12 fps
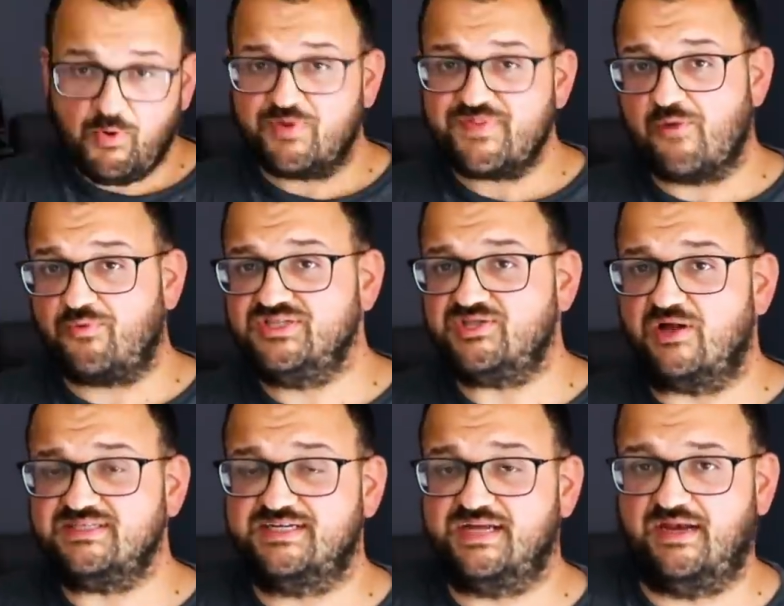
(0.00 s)
But what that
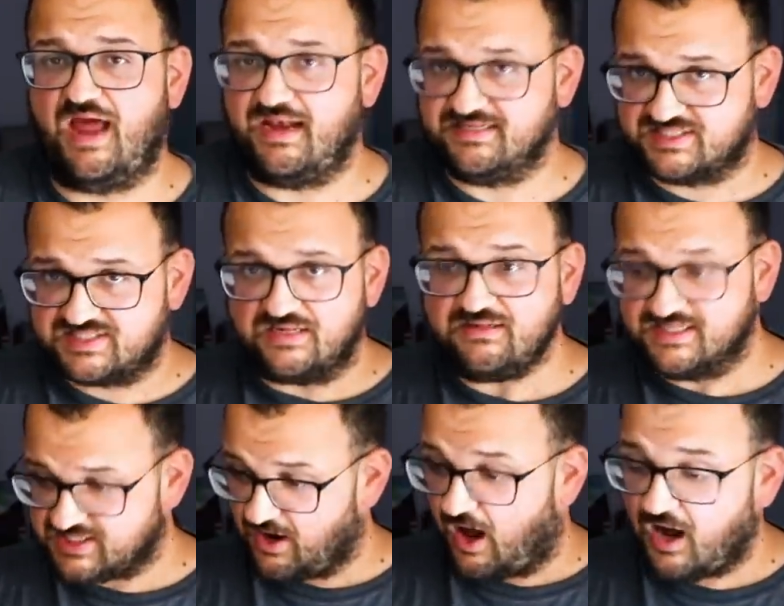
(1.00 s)
resulted in, and still
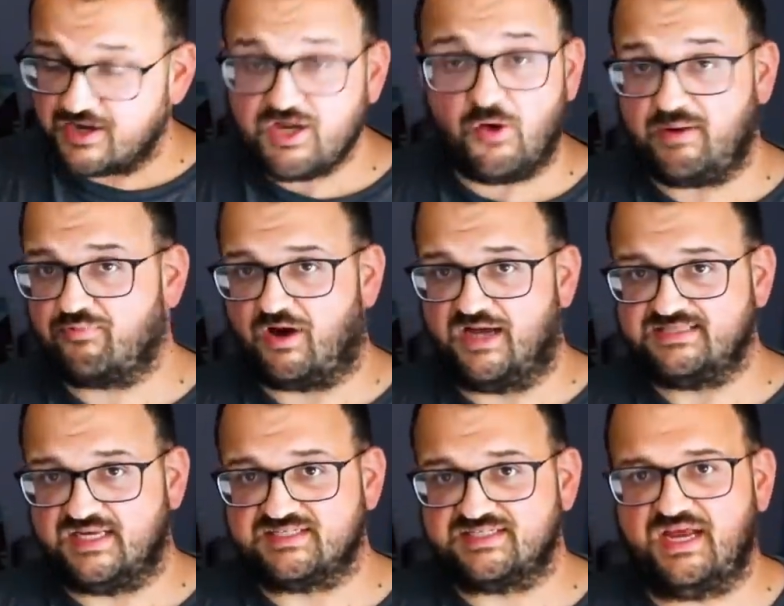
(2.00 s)
is an ongoing
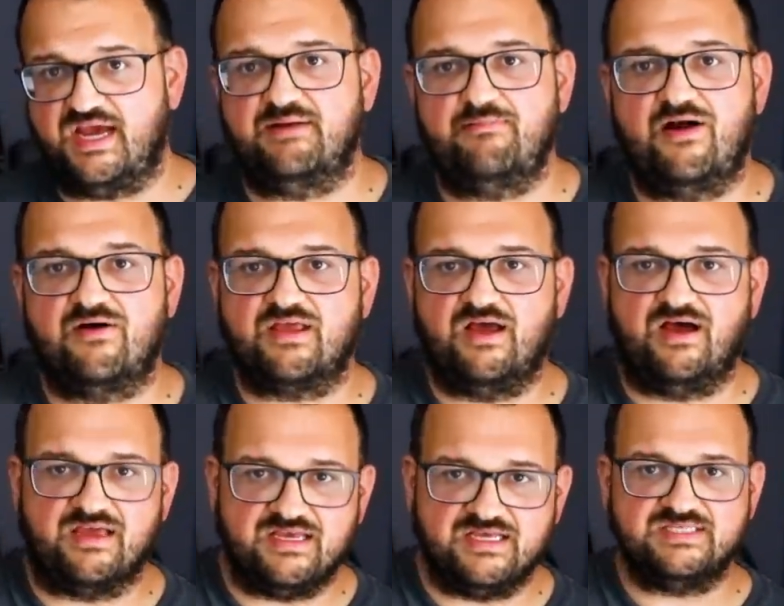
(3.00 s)
process today in
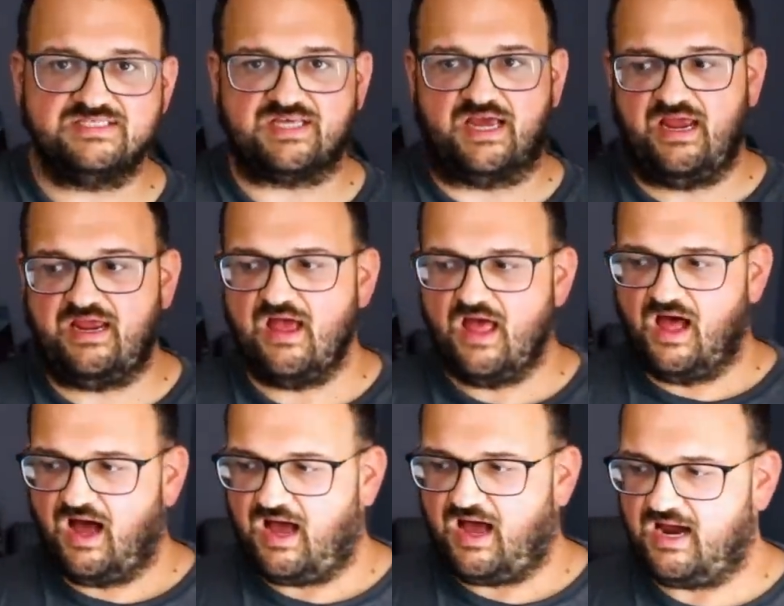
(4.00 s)
America, is a
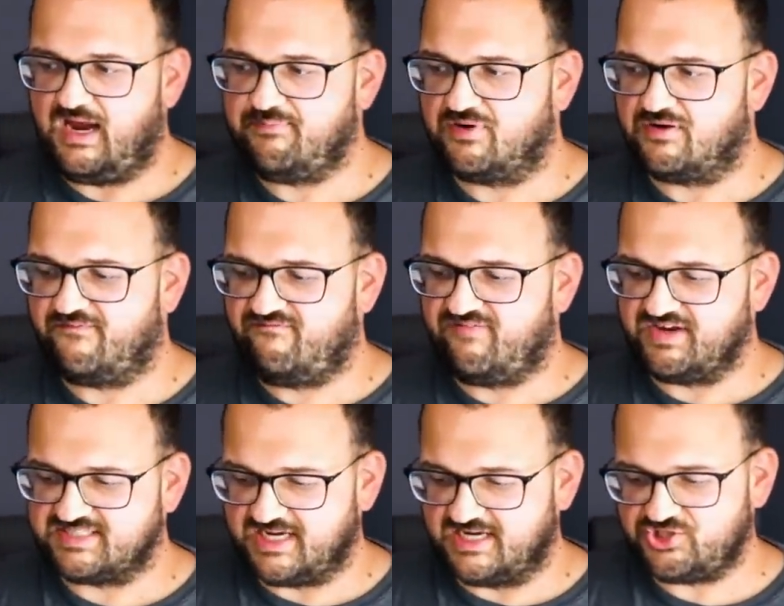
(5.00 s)

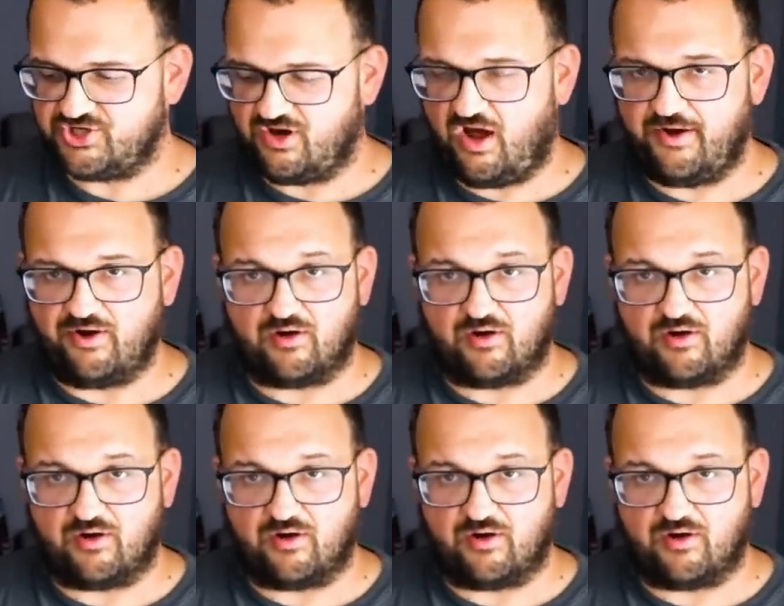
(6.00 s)
hyper-fixation on